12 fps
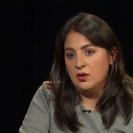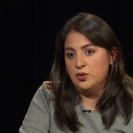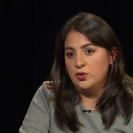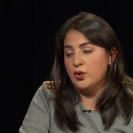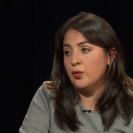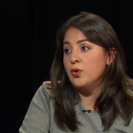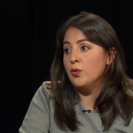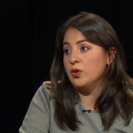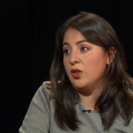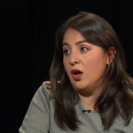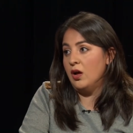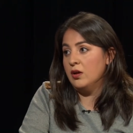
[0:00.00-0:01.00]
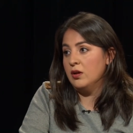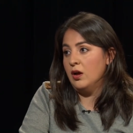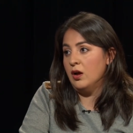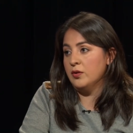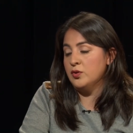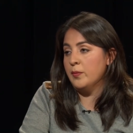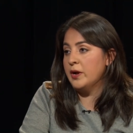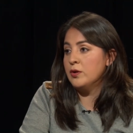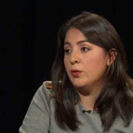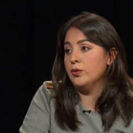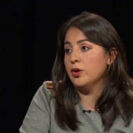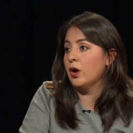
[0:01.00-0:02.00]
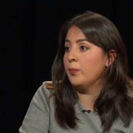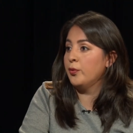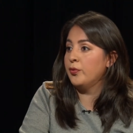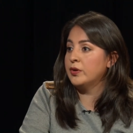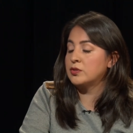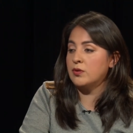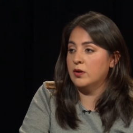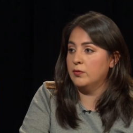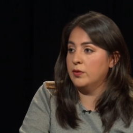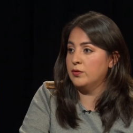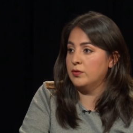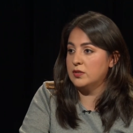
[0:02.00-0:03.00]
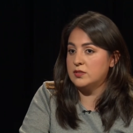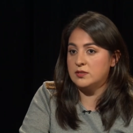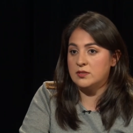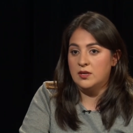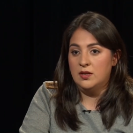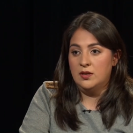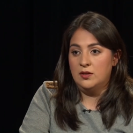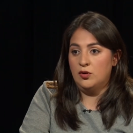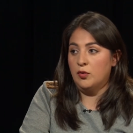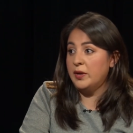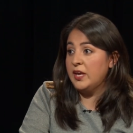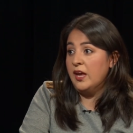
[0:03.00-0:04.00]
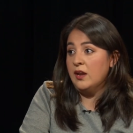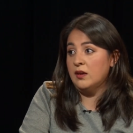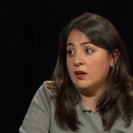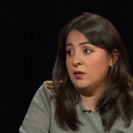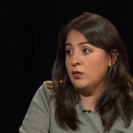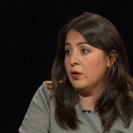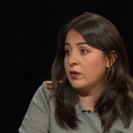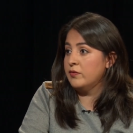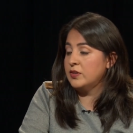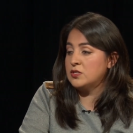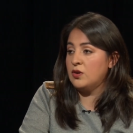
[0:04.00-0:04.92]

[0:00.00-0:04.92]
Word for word: you don't know a lot. Uh, you might know only a couple things, right? Whether it's you're a mechanic and you know how to fix